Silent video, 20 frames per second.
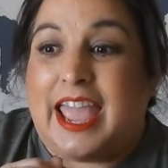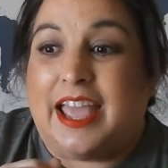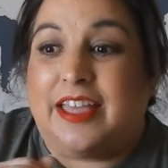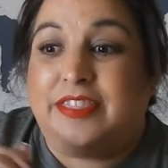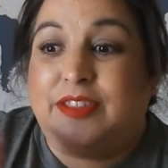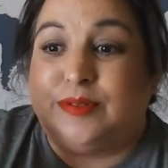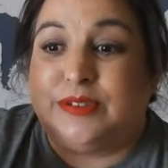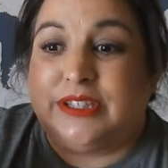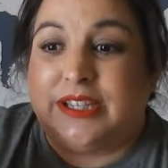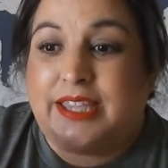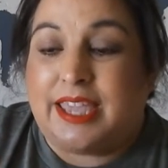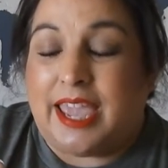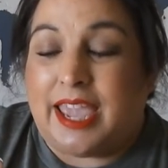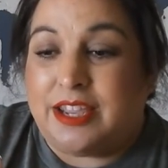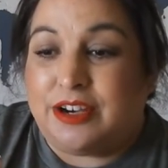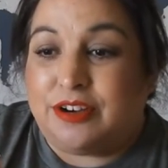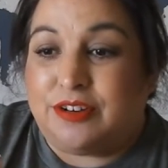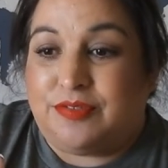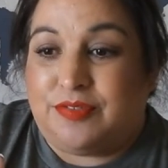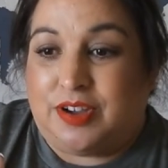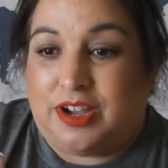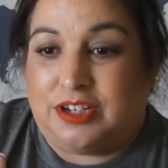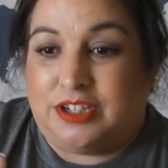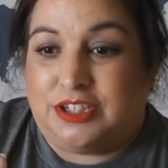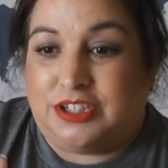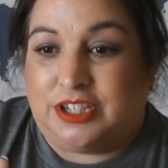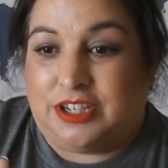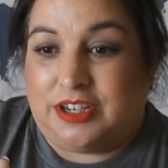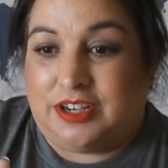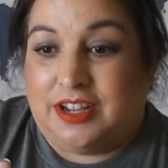And there was a catered
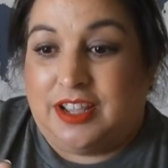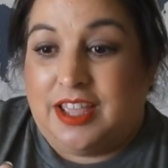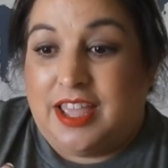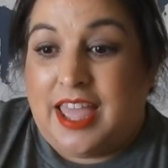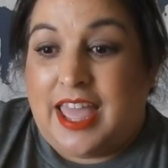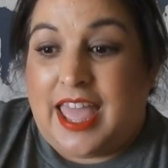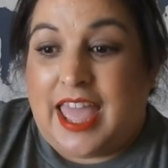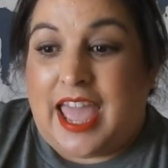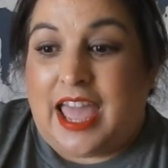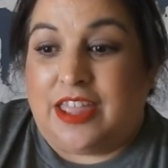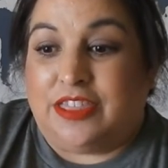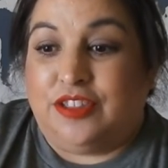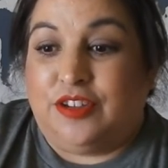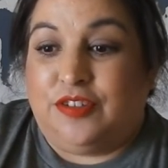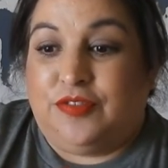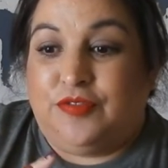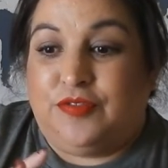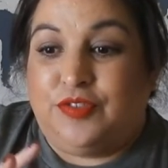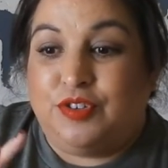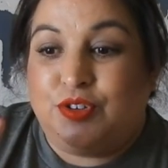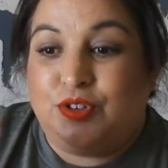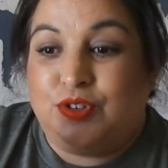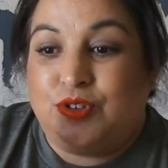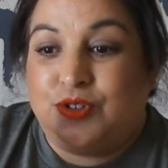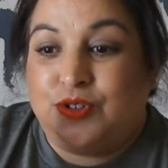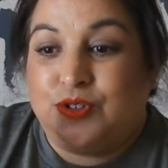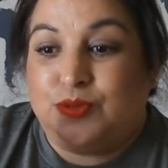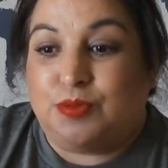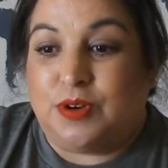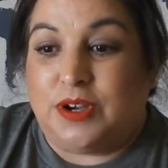function. And the
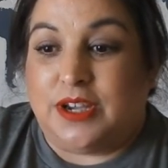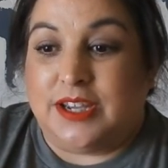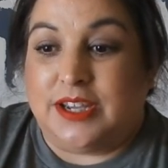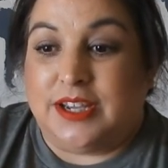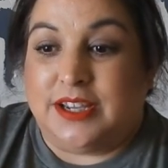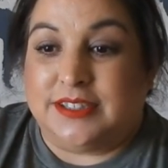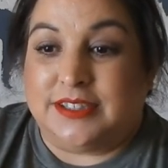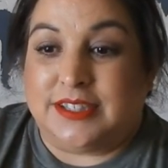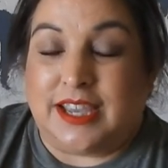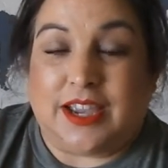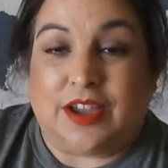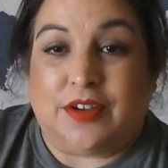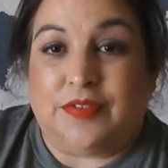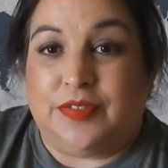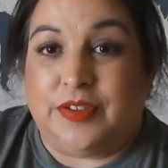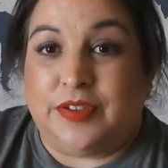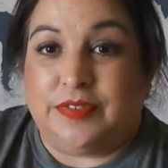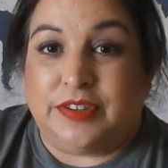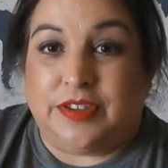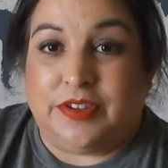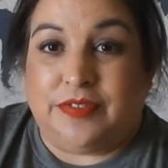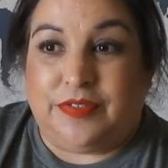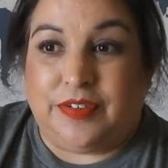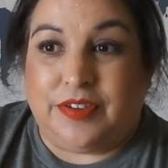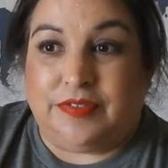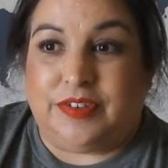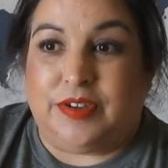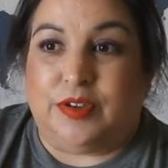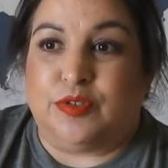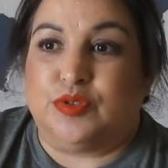food was like a 50
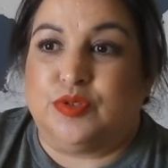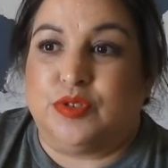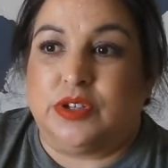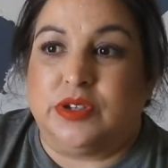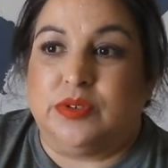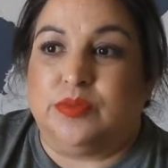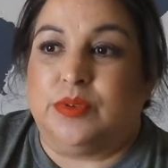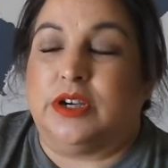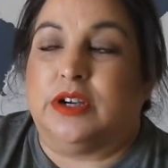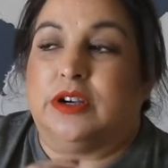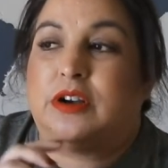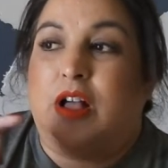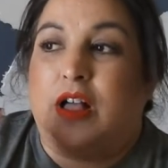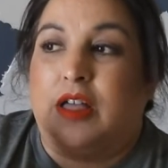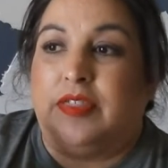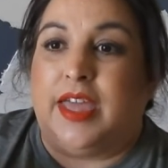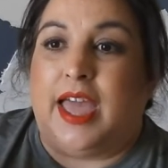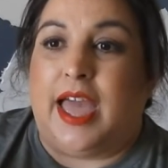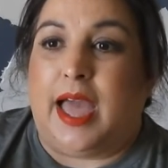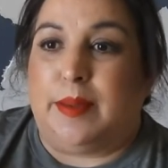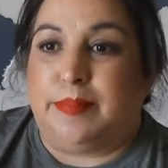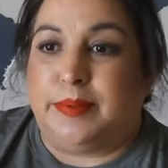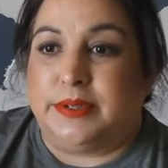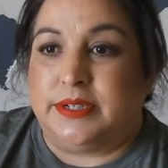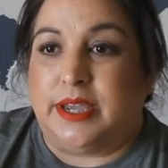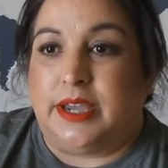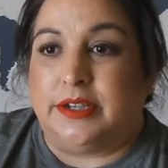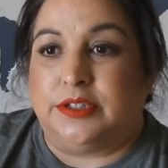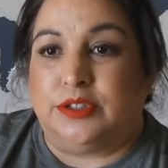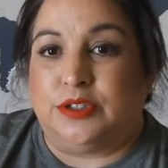50. It was really weird. All the
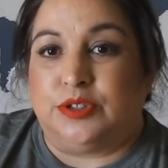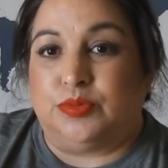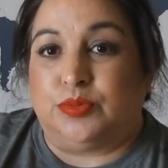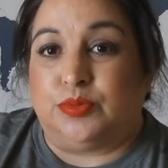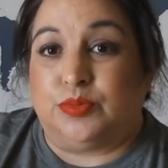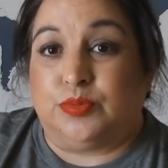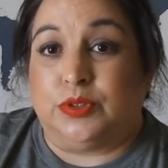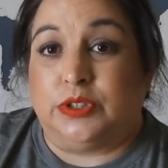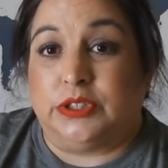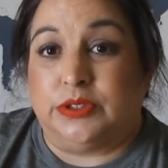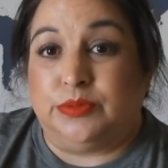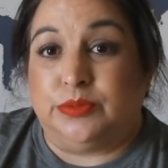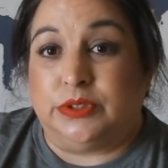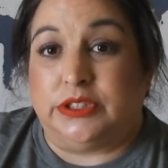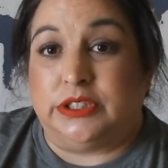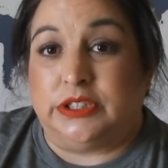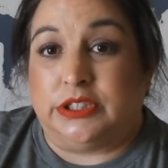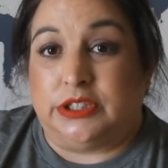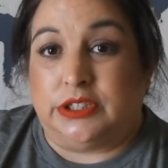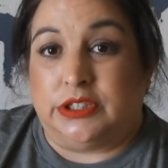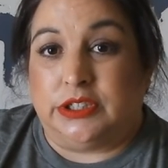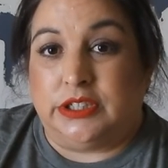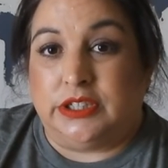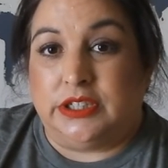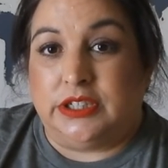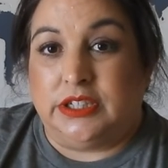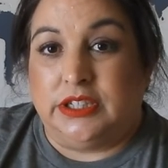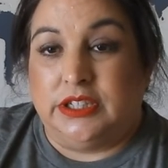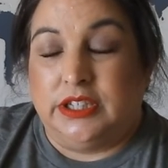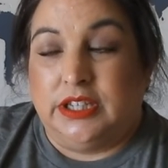appetizers were really, really
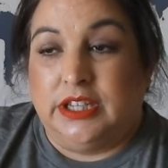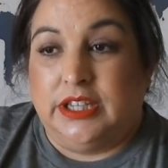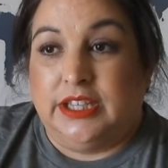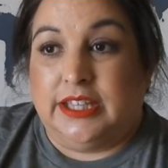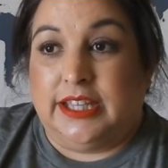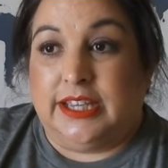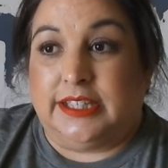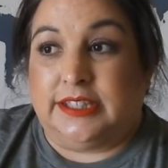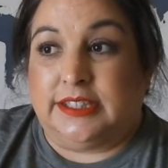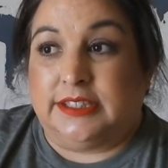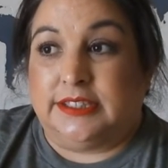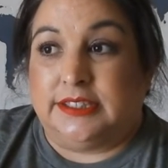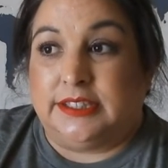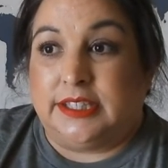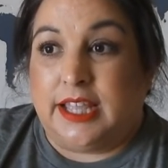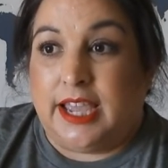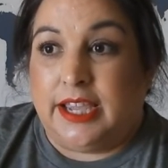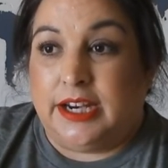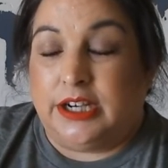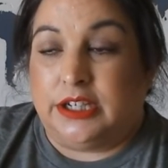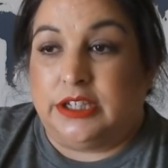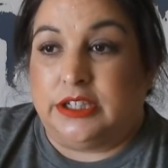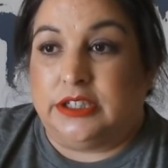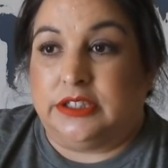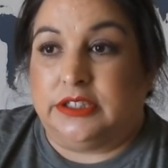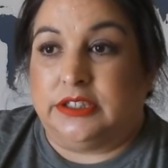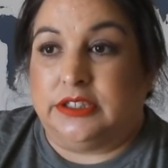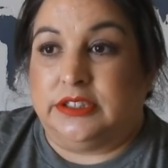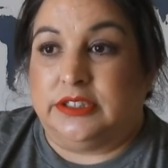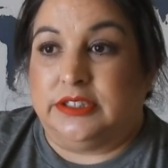good, like the
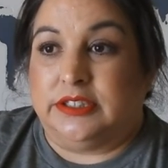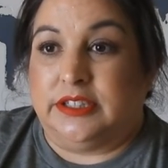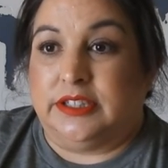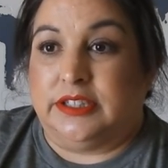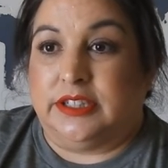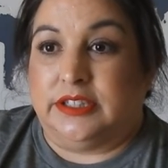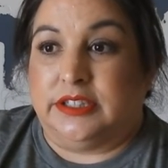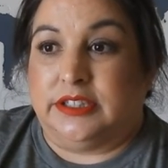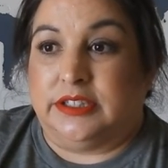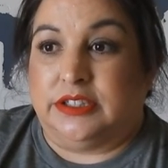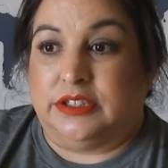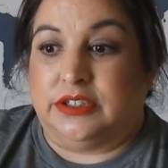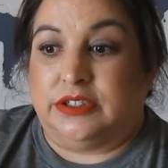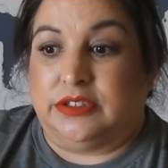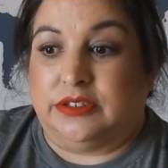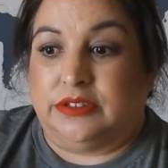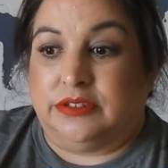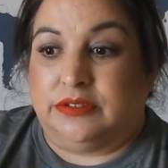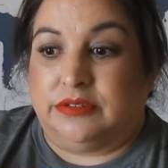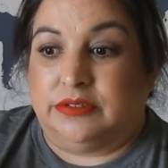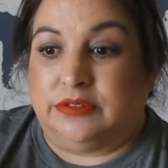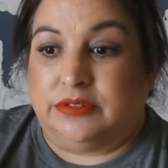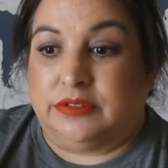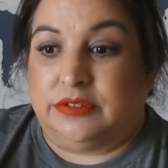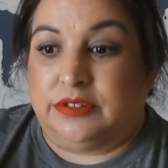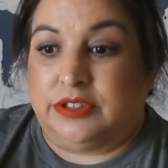sliders and the little,